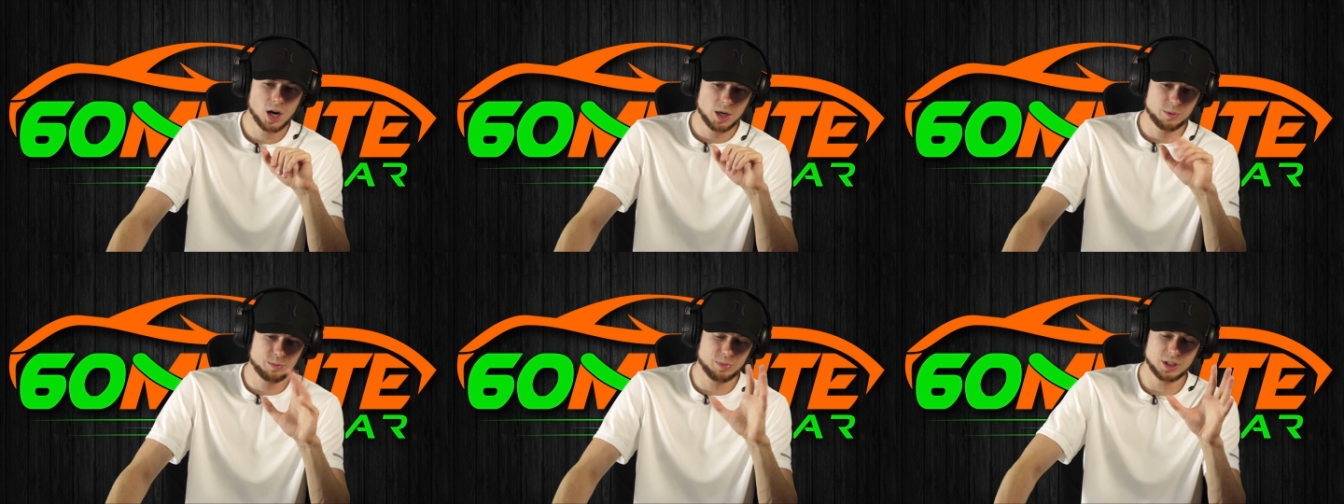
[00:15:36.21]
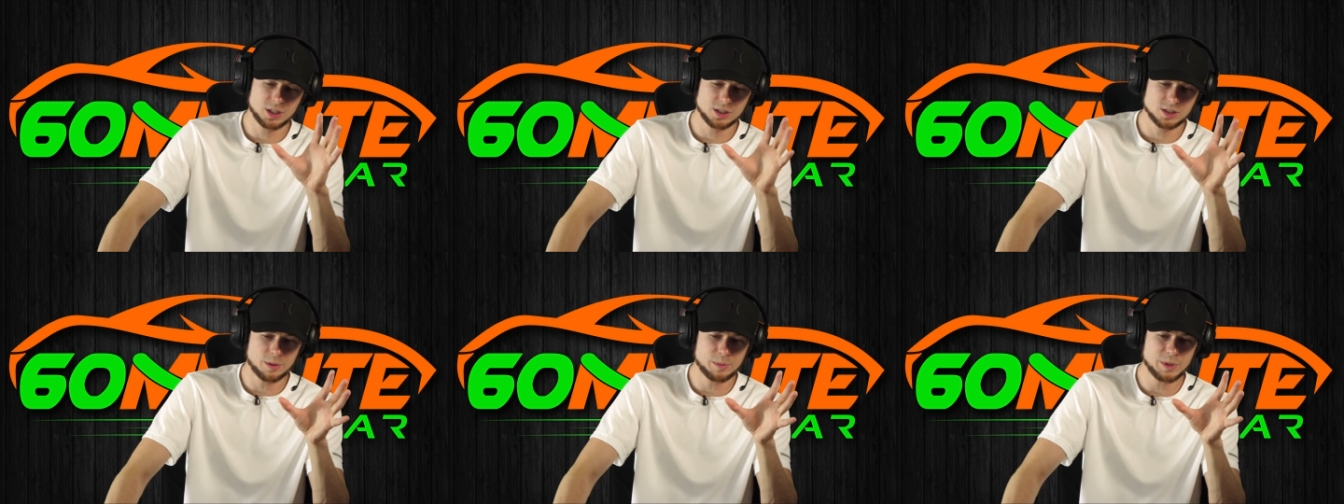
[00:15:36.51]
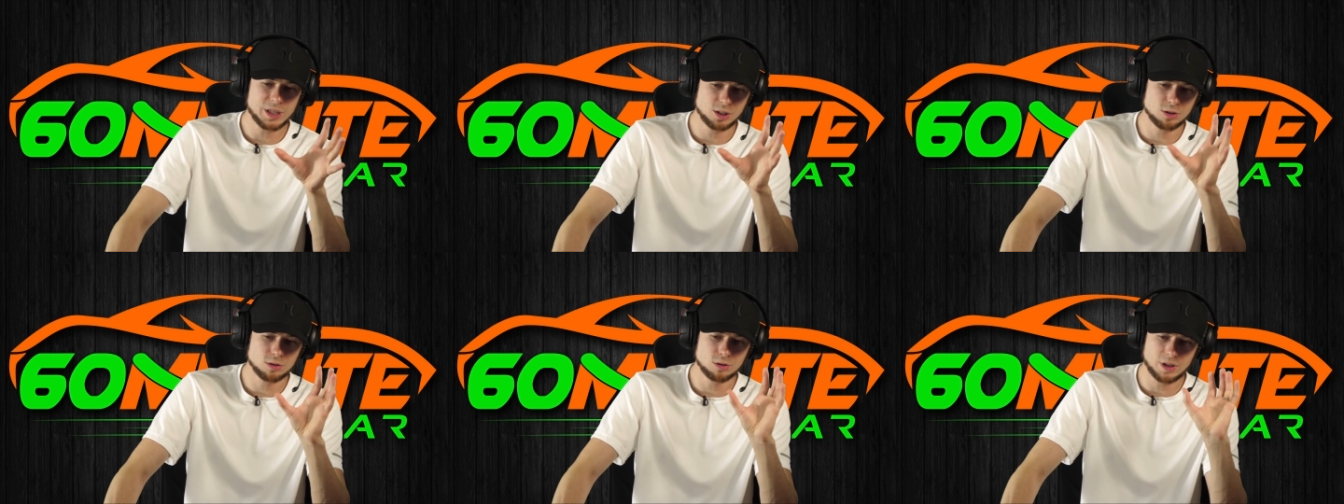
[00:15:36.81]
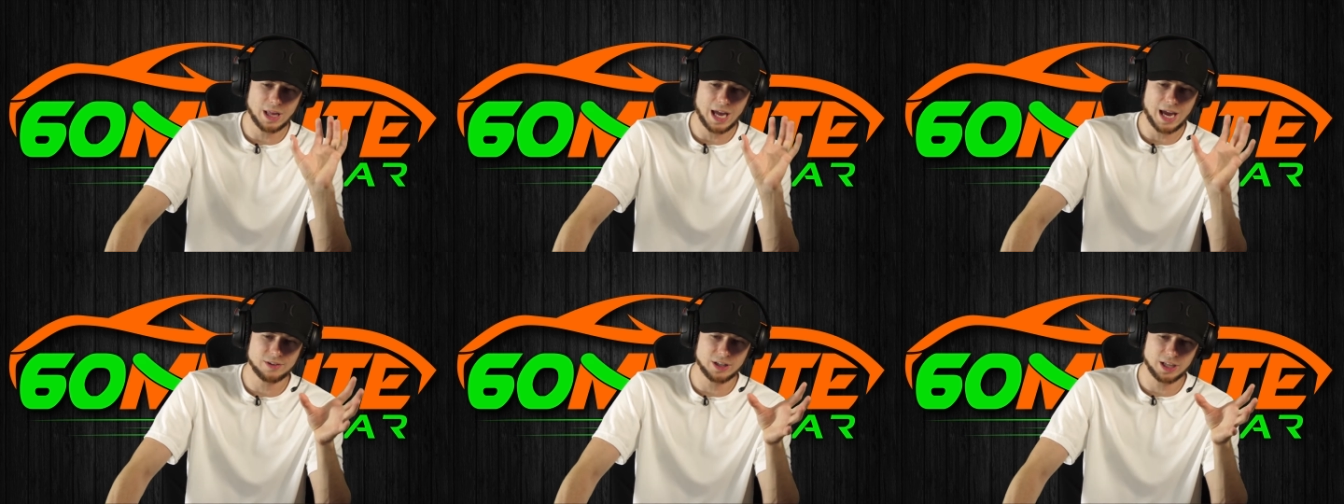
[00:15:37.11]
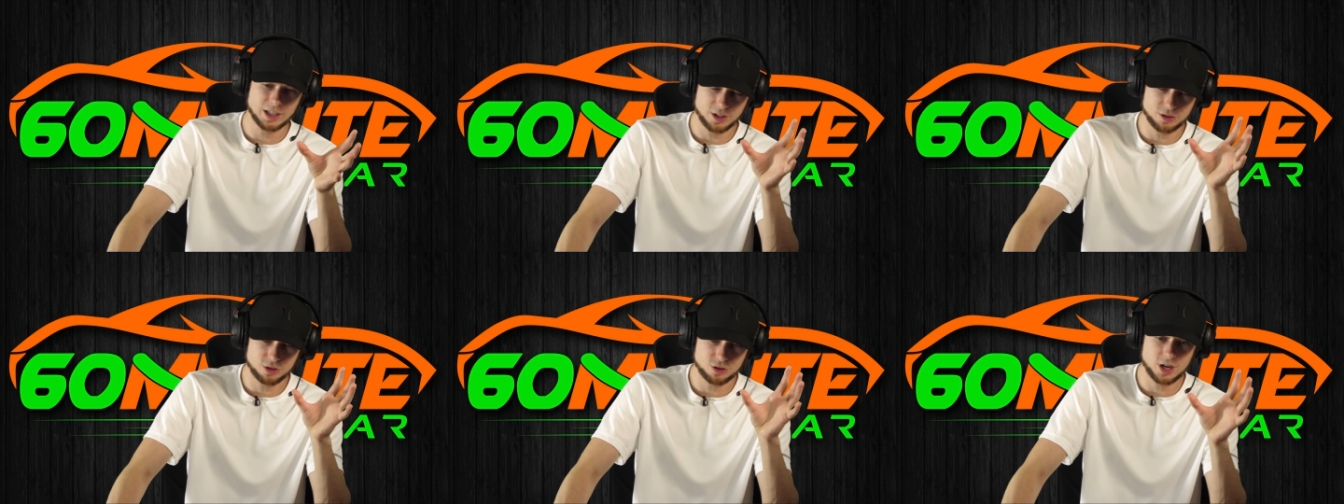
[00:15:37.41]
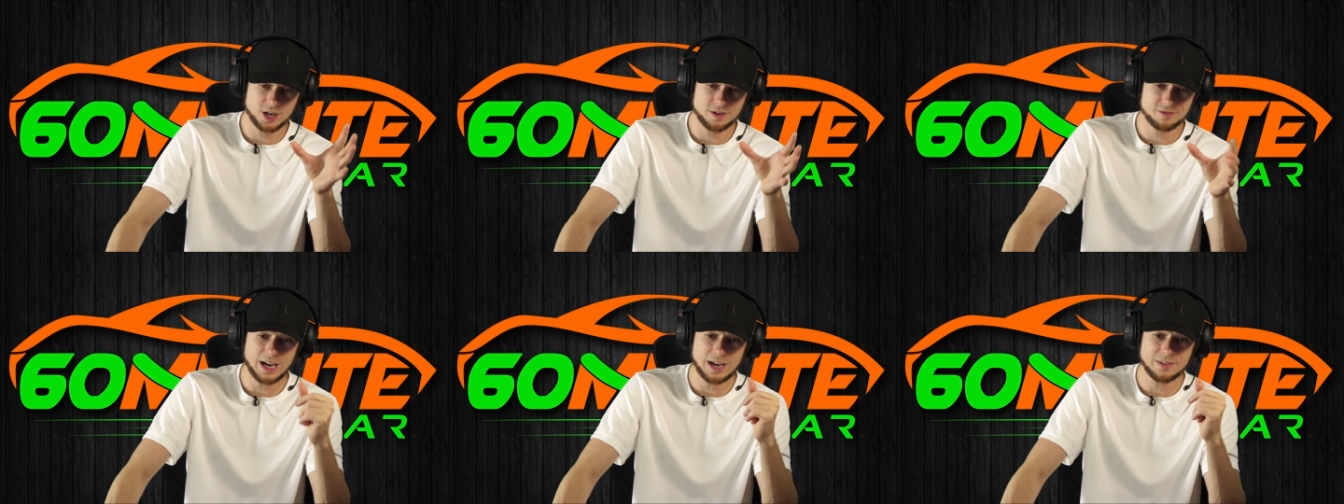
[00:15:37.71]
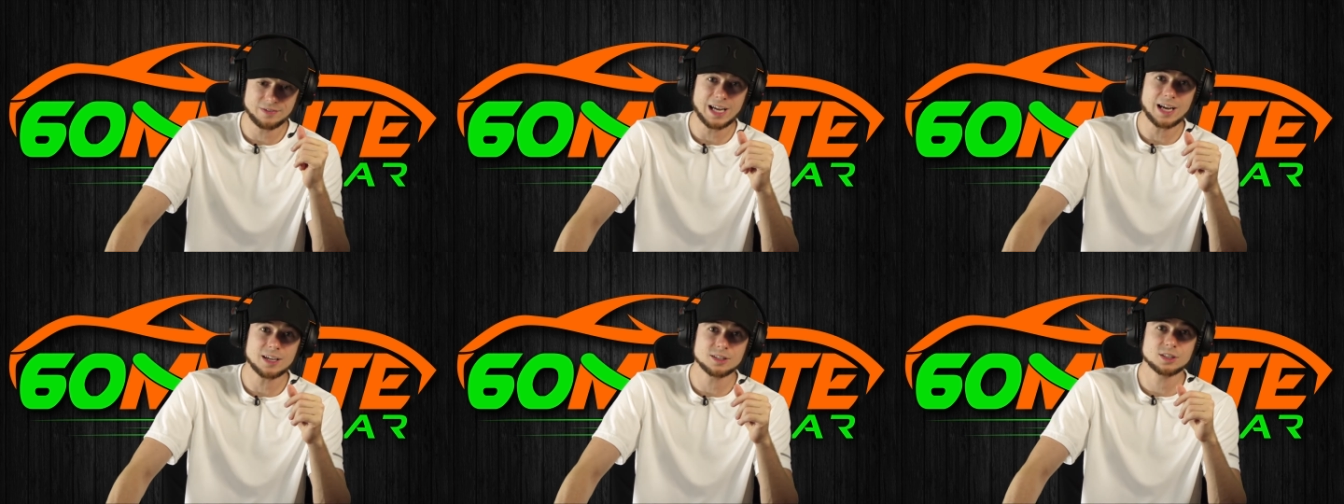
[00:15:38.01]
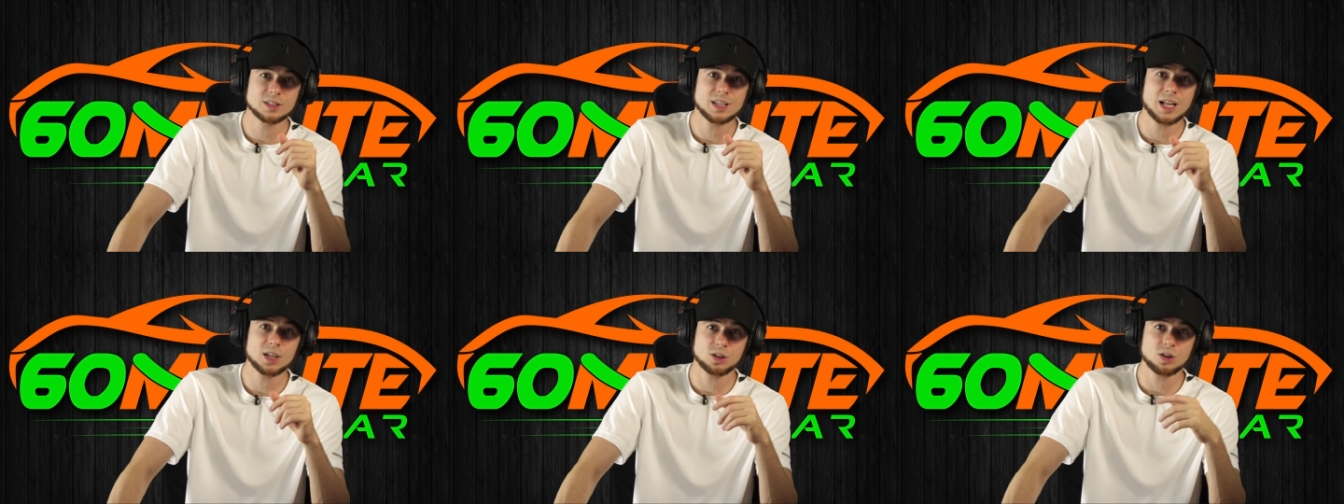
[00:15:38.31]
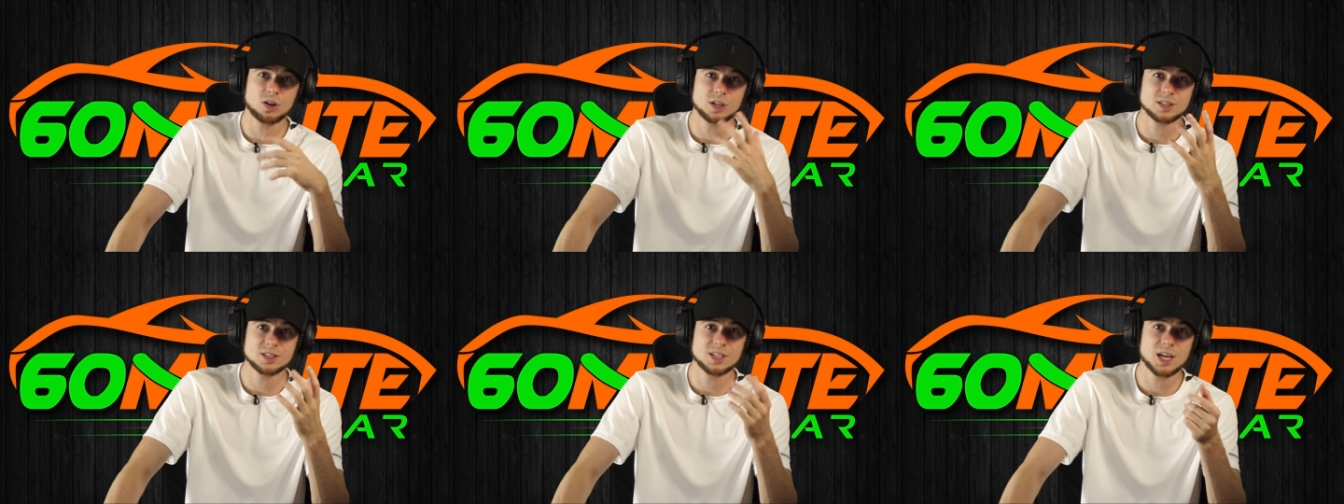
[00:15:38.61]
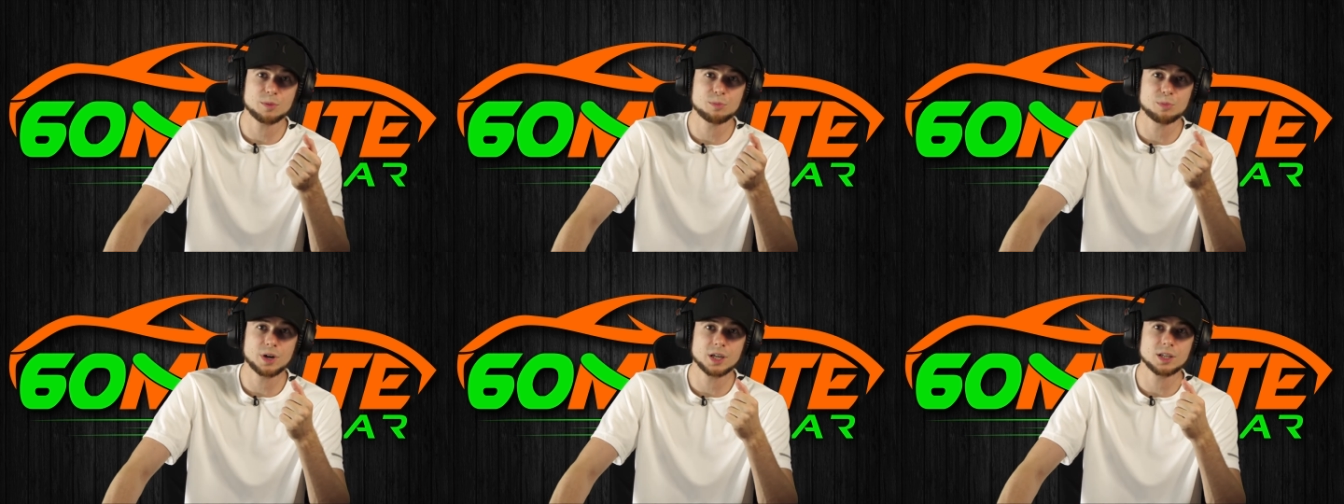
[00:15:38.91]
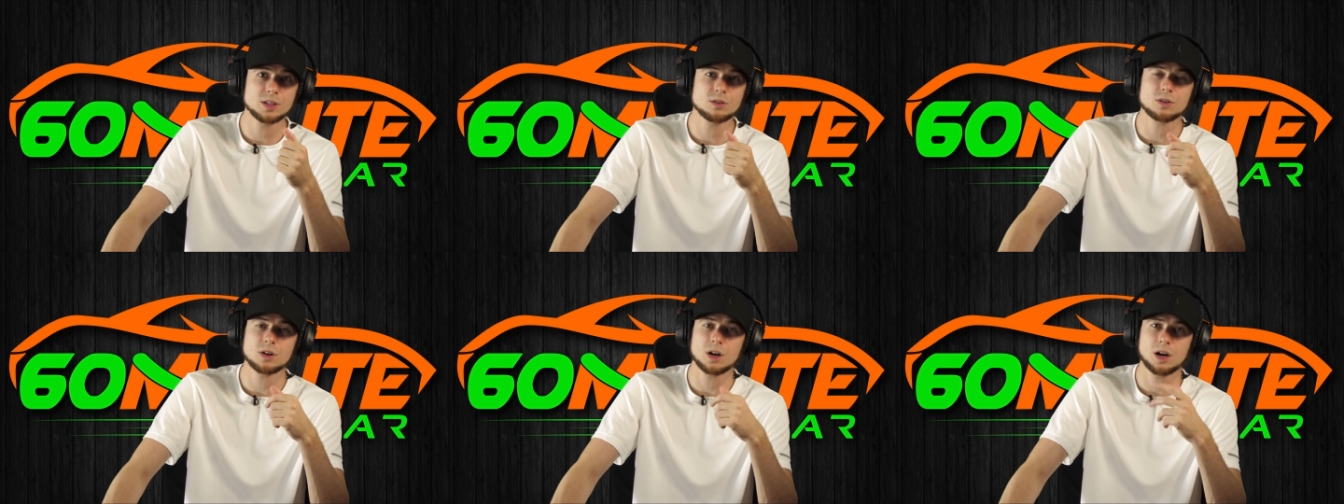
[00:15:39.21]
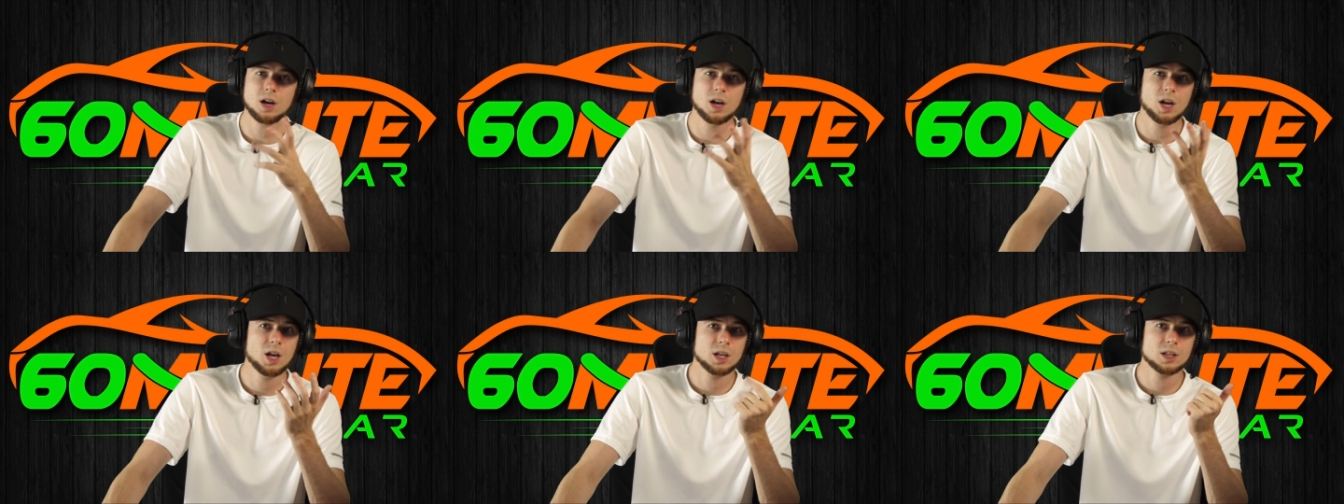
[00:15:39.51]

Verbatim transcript: because I mean you don't have like a thirty-five thousand dollar car. It's not a brand new car.